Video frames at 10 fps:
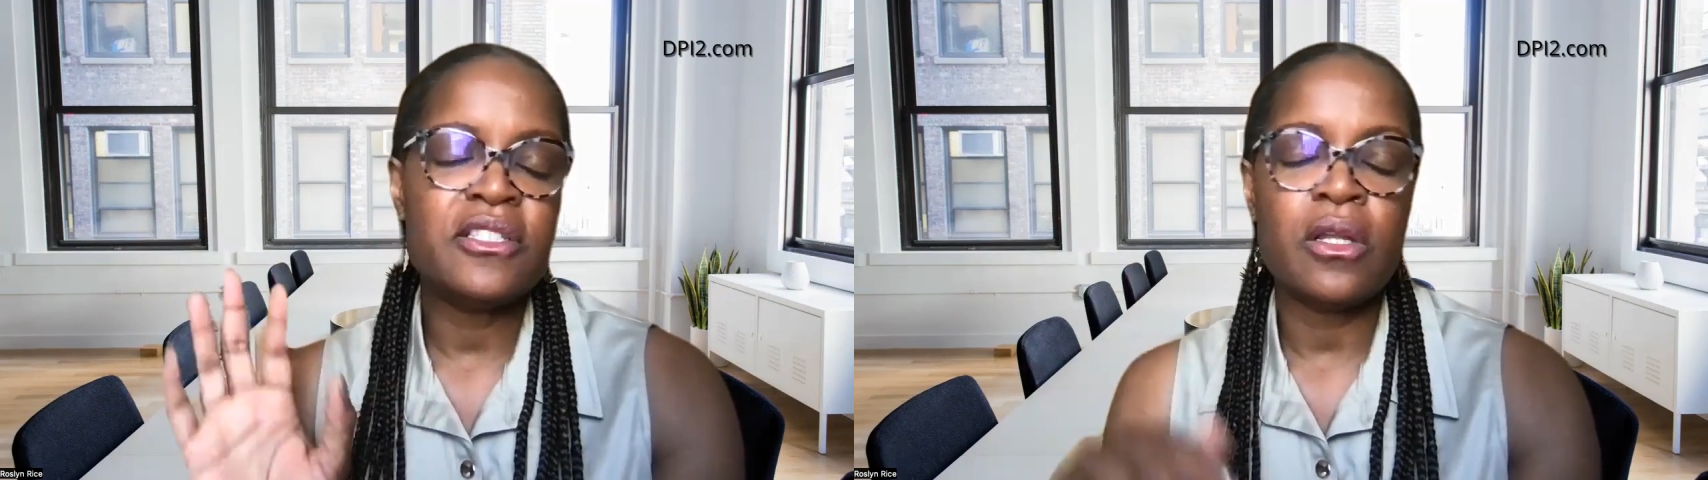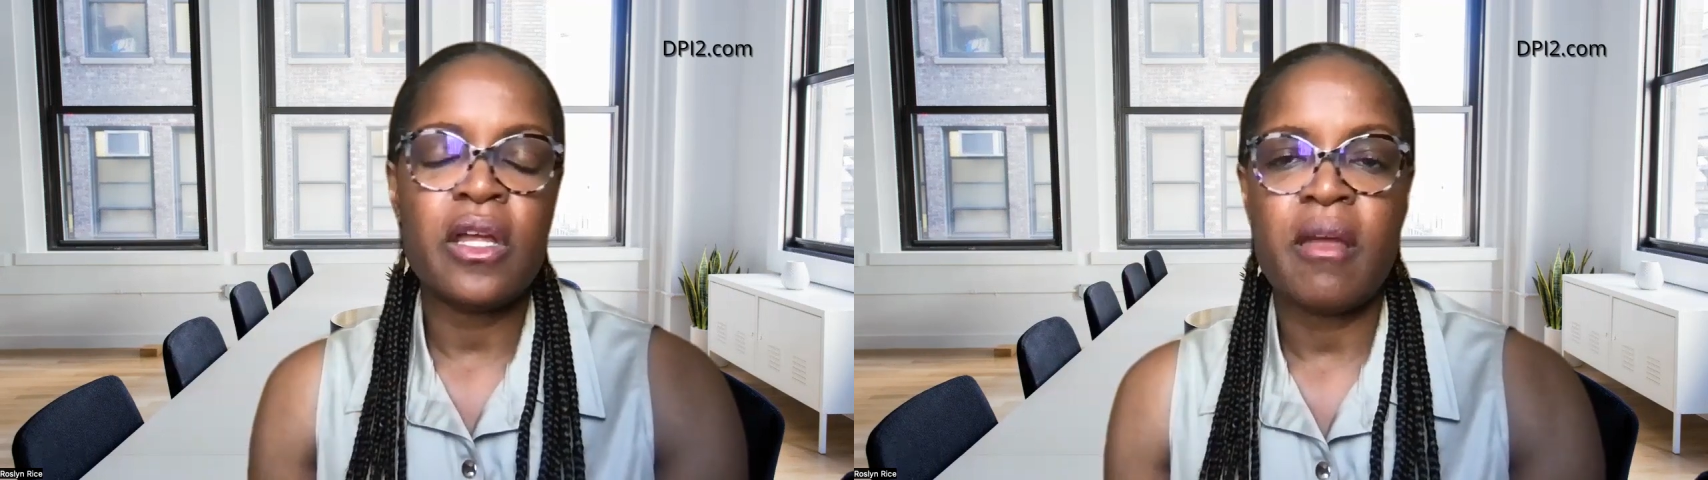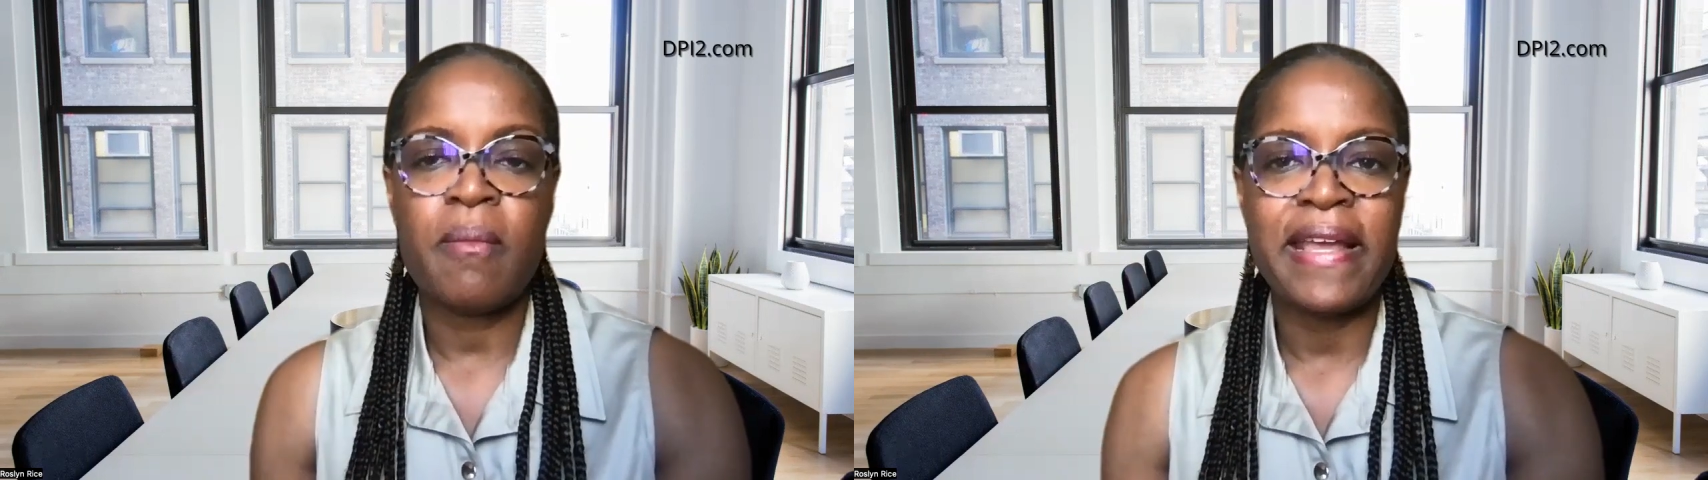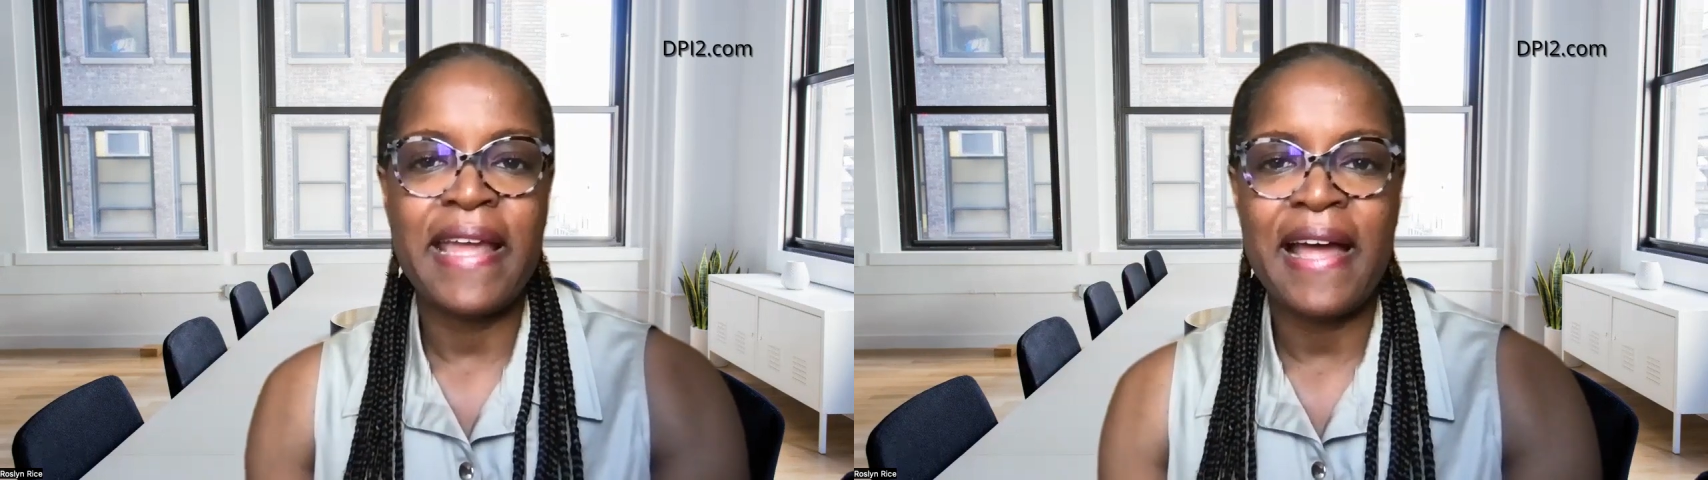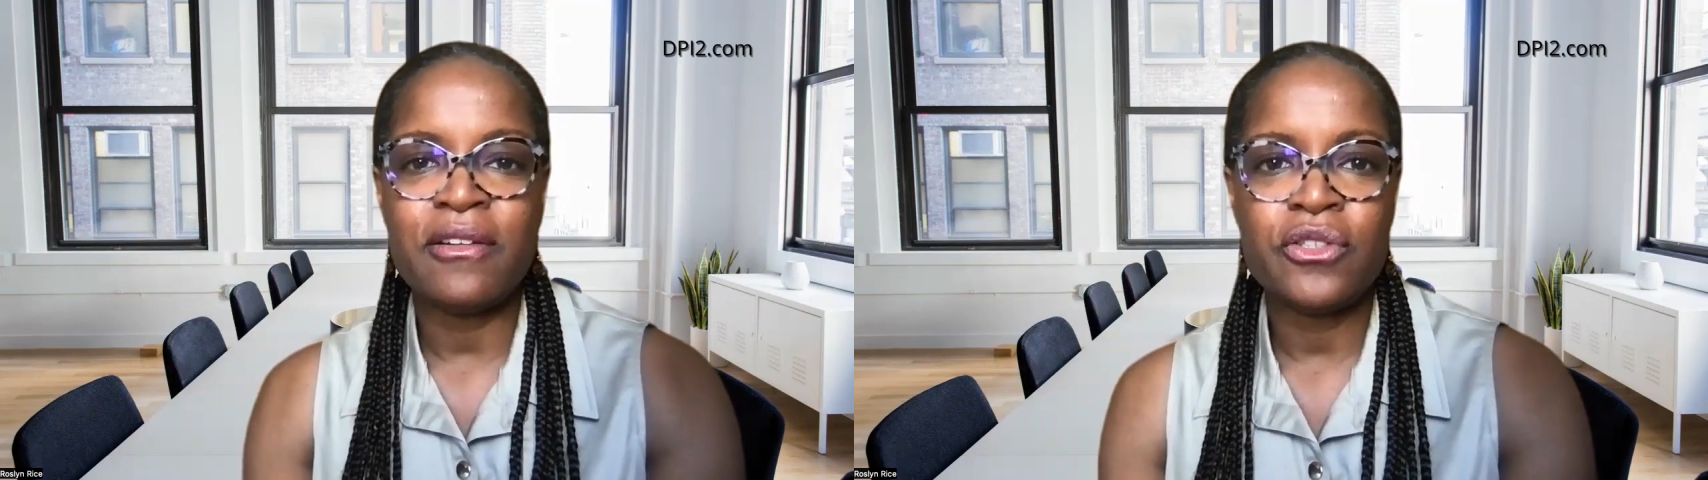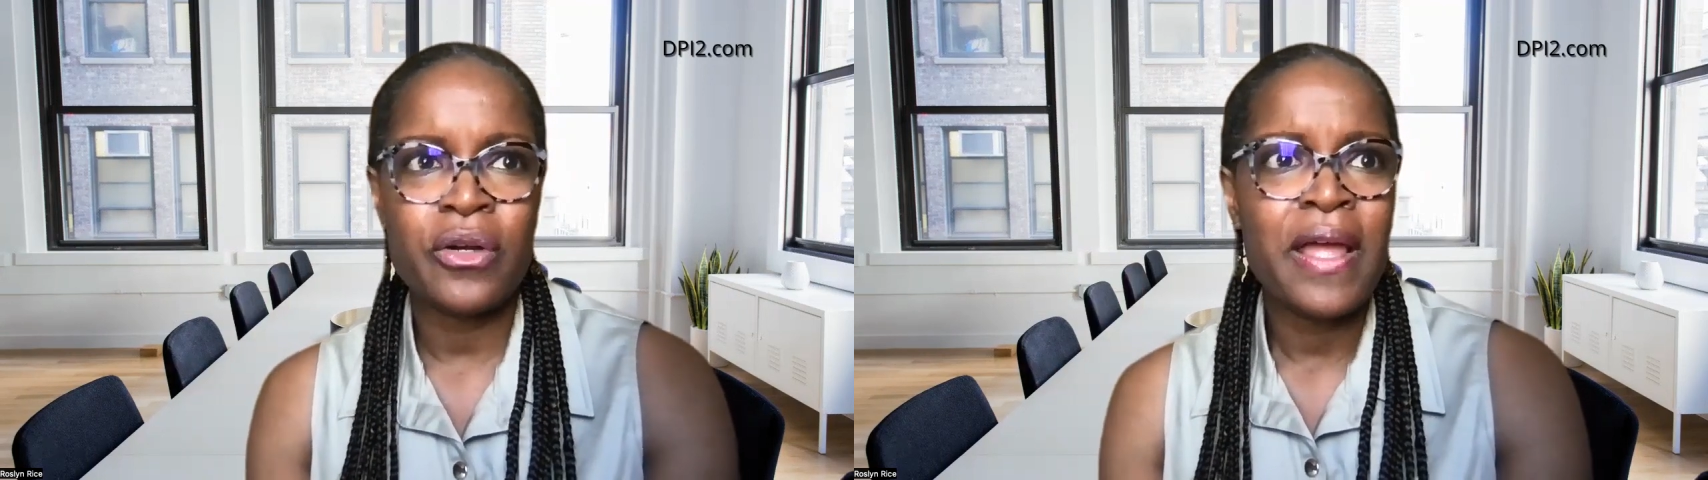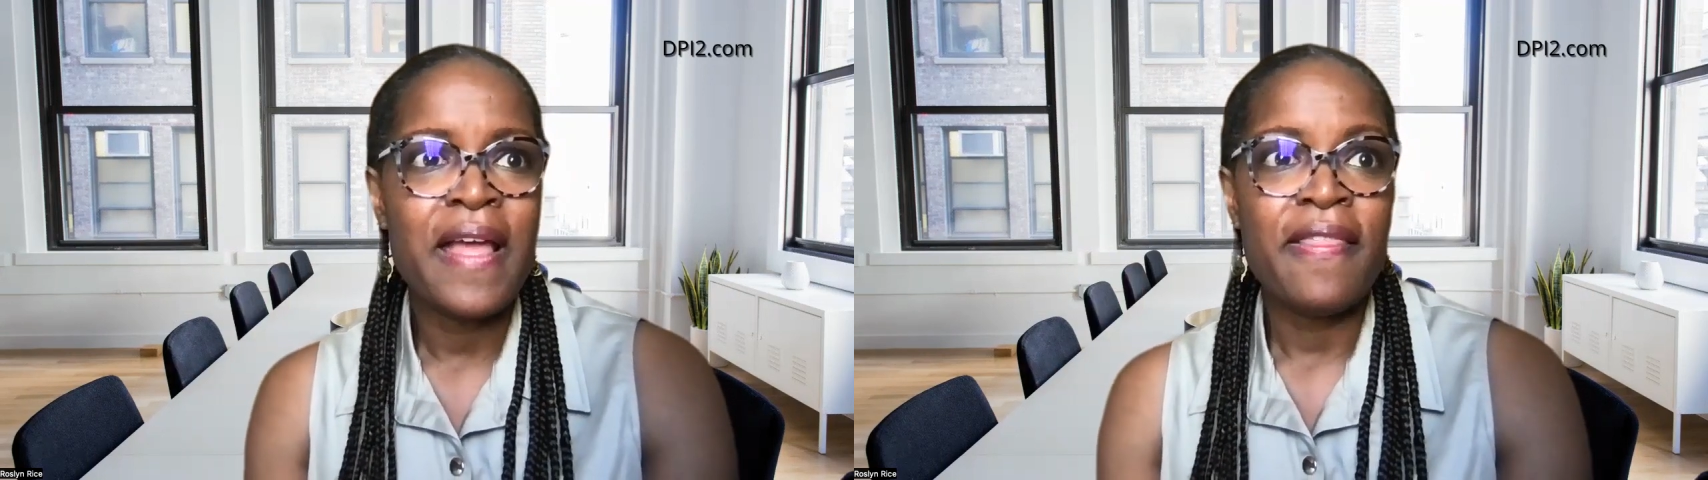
to look at my calendar,